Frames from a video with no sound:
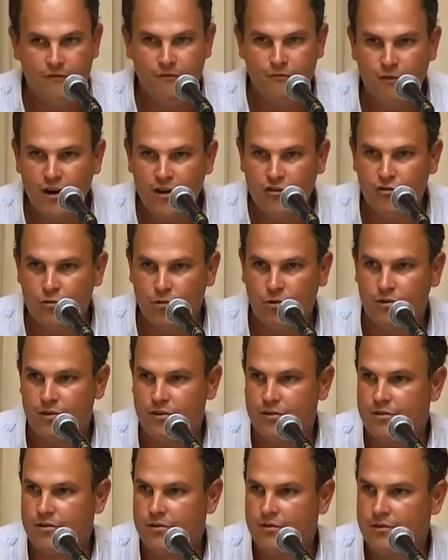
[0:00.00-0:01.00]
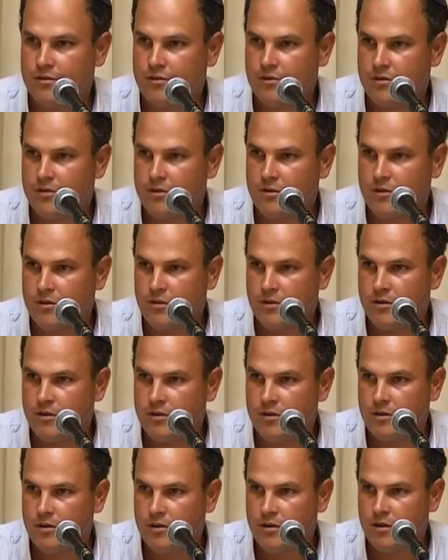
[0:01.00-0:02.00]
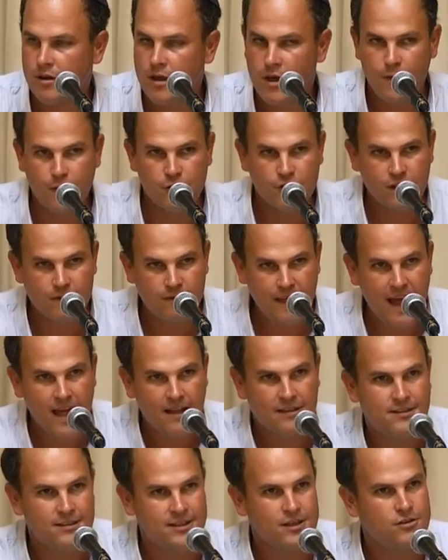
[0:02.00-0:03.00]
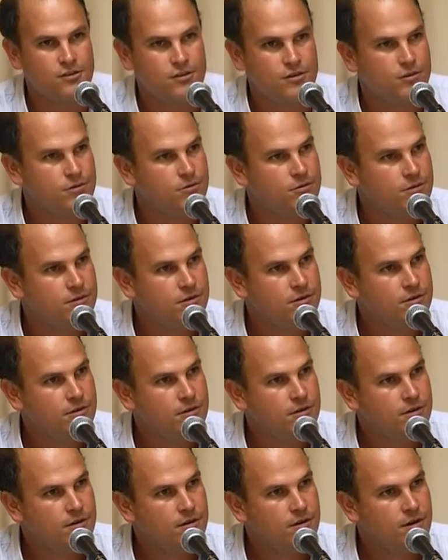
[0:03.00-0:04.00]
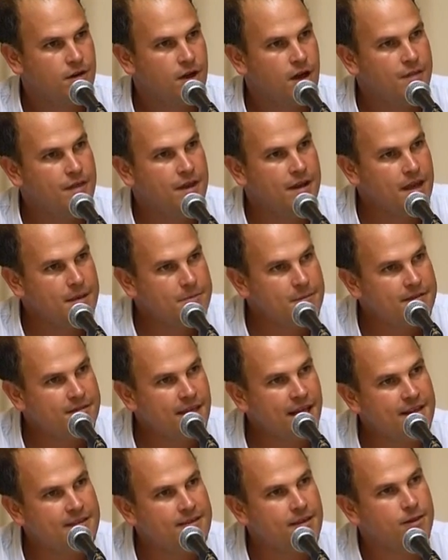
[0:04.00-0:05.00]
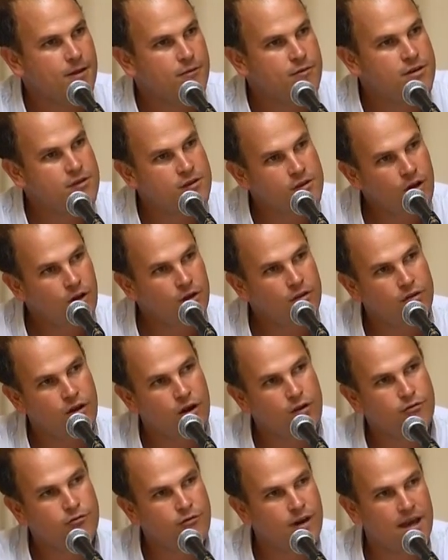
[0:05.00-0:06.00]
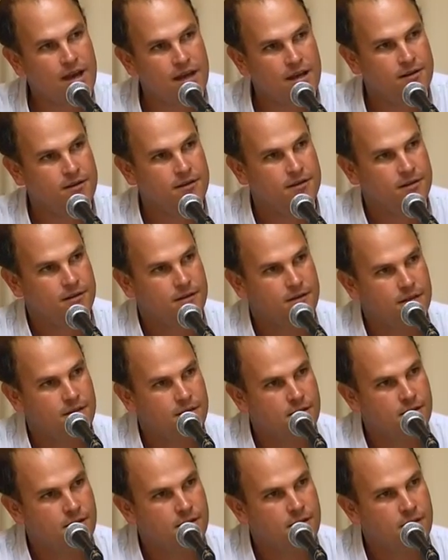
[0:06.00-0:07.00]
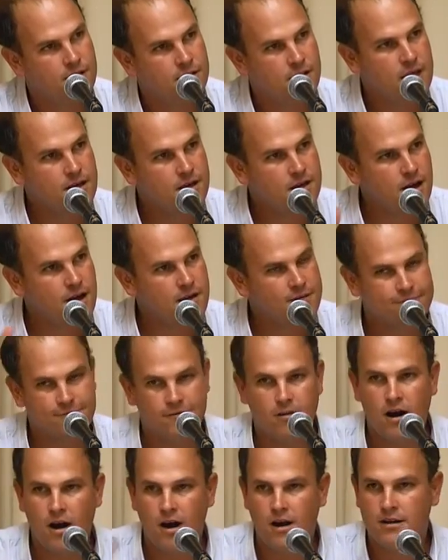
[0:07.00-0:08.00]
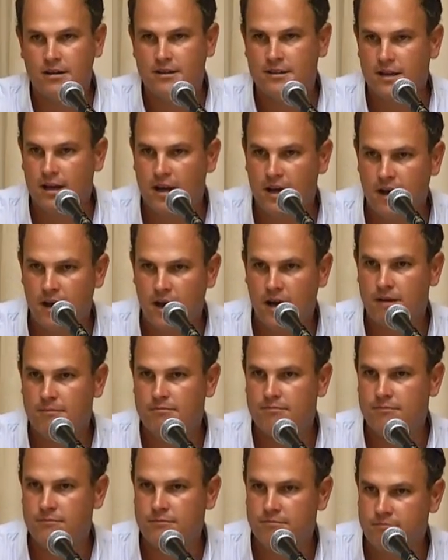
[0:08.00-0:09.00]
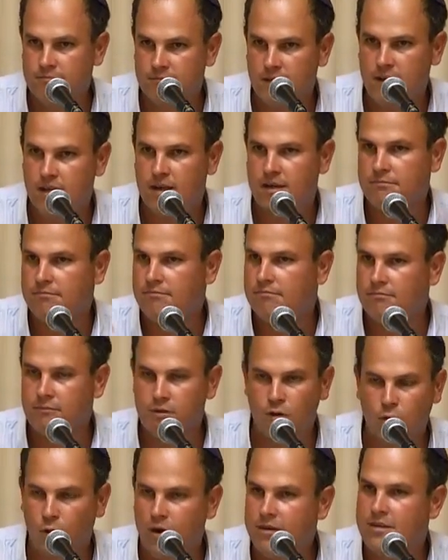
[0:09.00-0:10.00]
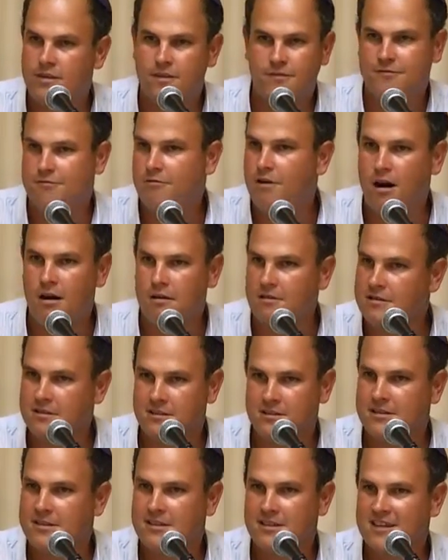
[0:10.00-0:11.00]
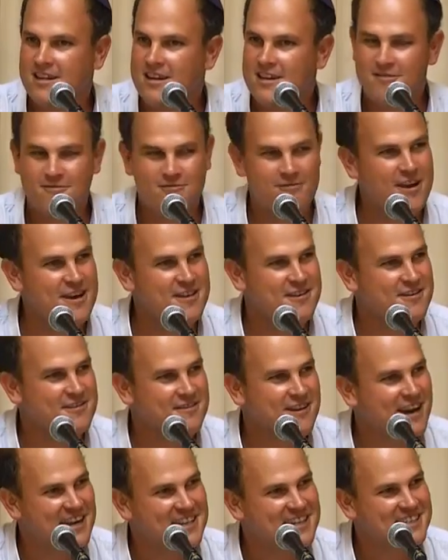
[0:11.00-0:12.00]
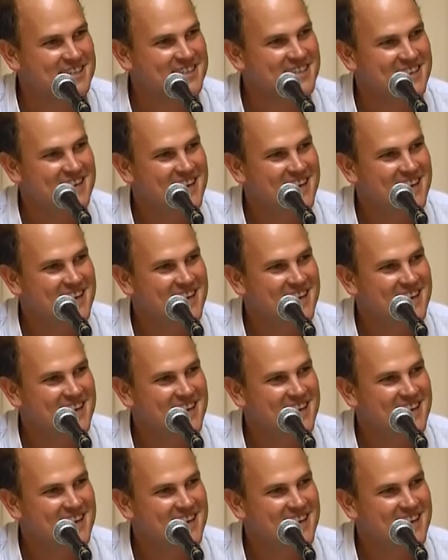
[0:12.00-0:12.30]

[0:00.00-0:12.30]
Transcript: rituals. There's a dance you do that imitates the result of rain, like frogs, the noises of frogs, Fraser writes.